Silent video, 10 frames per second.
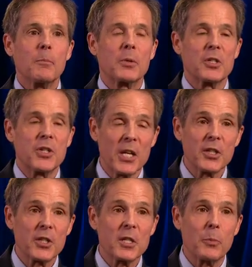
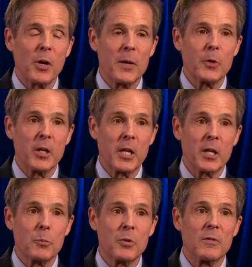presents to the primary
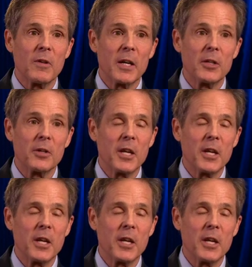care provider